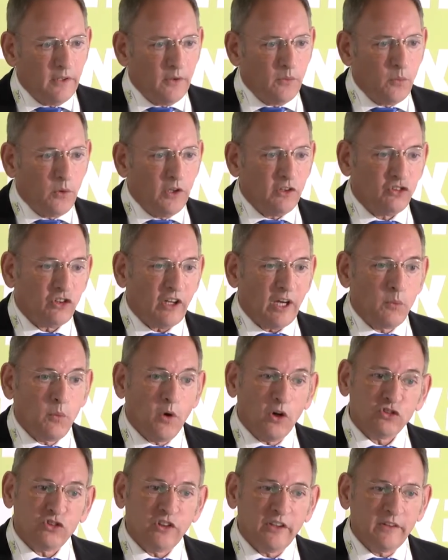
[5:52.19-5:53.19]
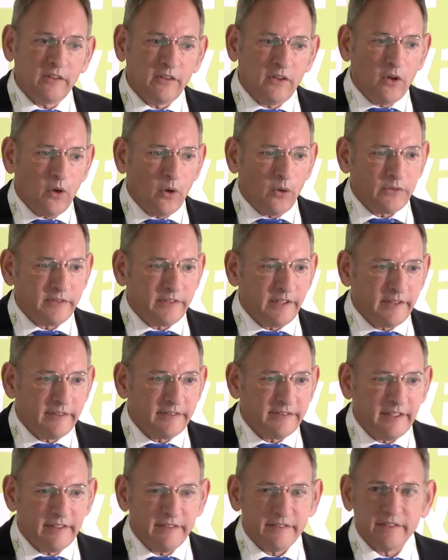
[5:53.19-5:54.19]
which I watch it closely
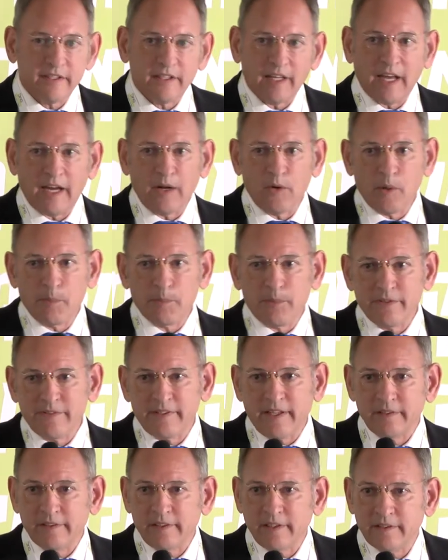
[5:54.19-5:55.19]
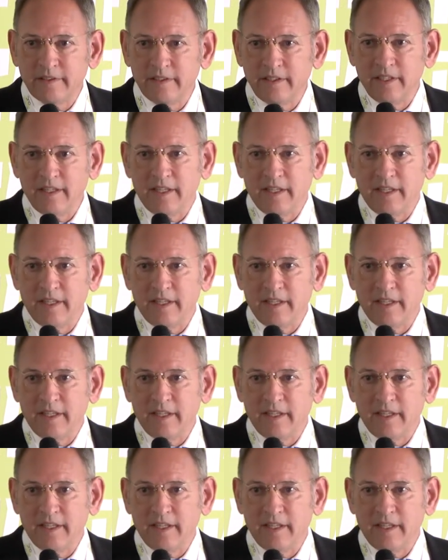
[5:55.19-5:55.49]
since I represented